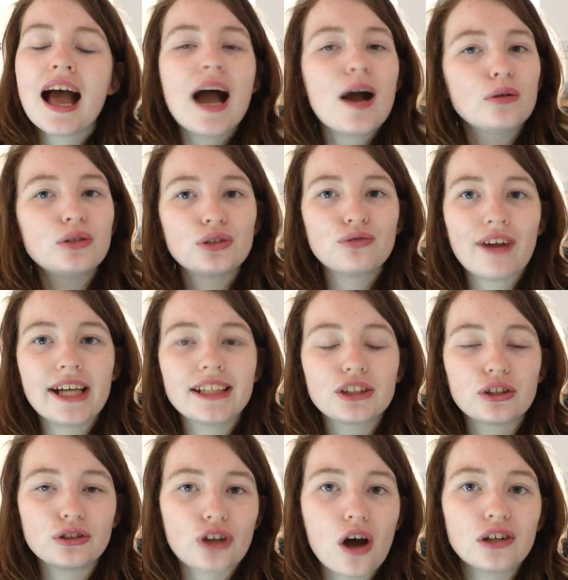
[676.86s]
how to raise
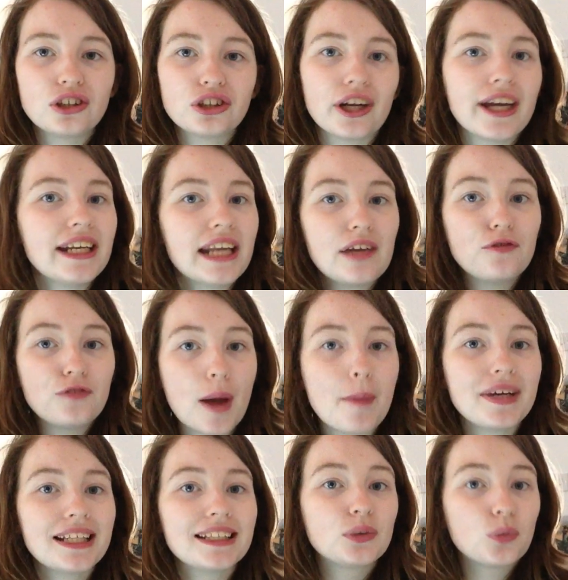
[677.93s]
her daughter in a
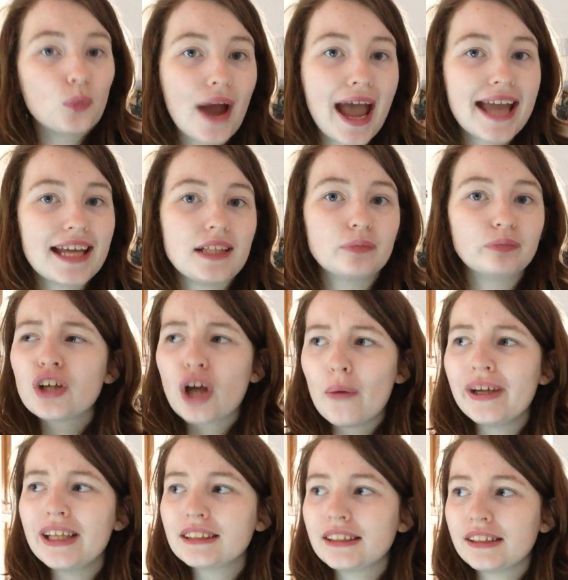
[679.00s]
feminist way.
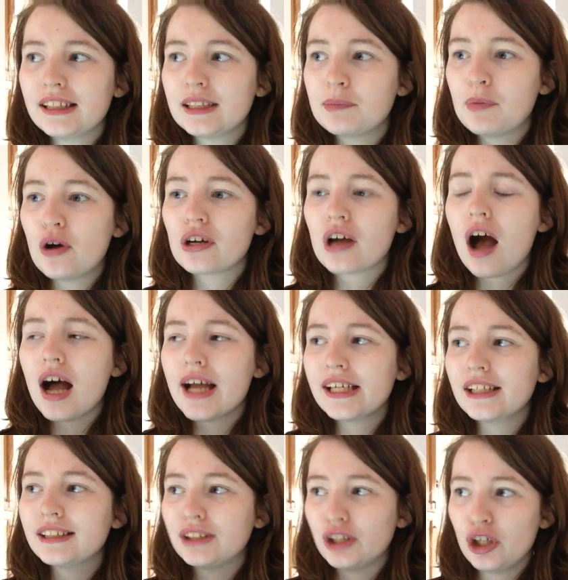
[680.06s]
Going into this book, I
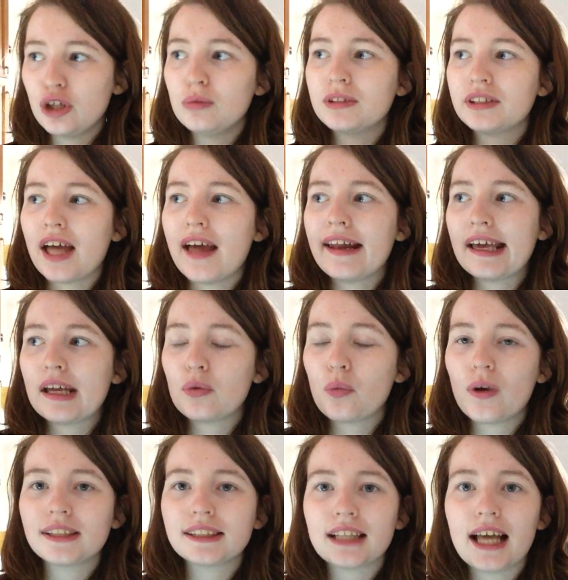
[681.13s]
assumed that it
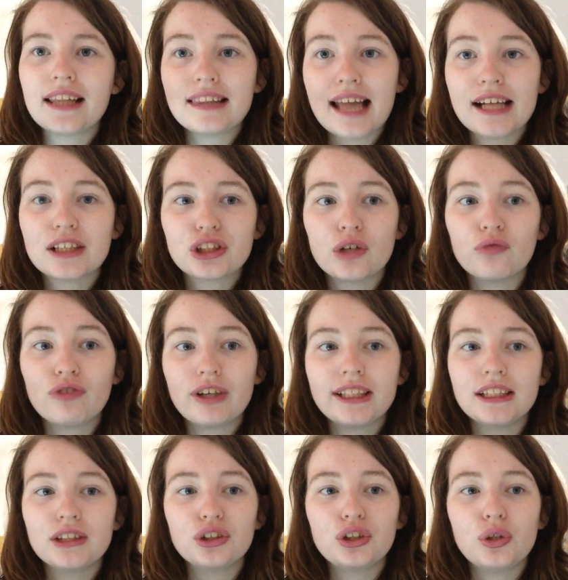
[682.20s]
was a letter
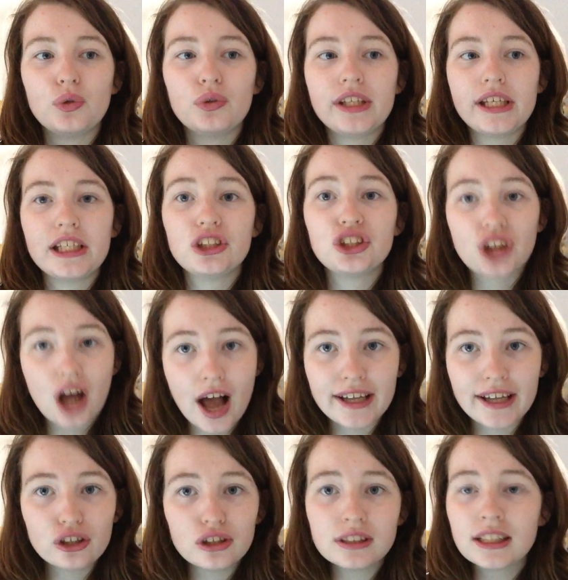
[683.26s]
written to the
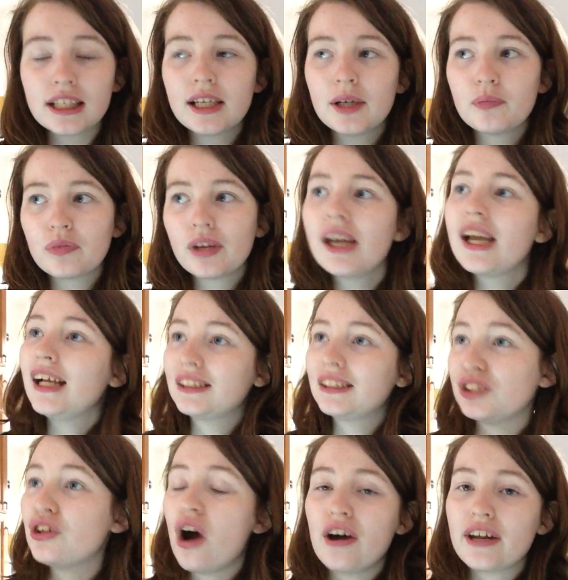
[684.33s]
child.
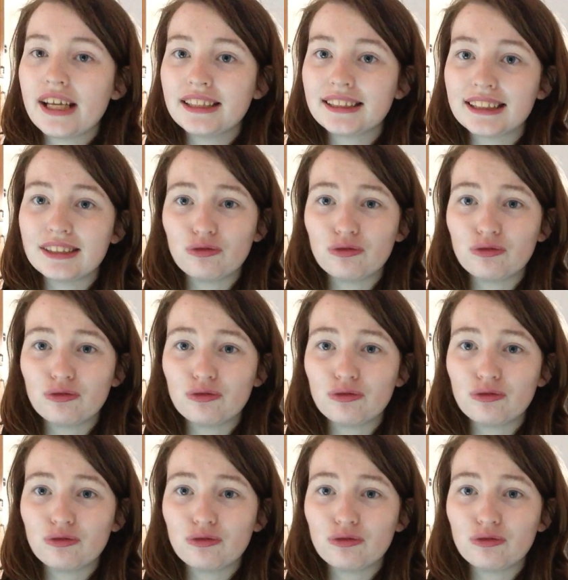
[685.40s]
It's not, it's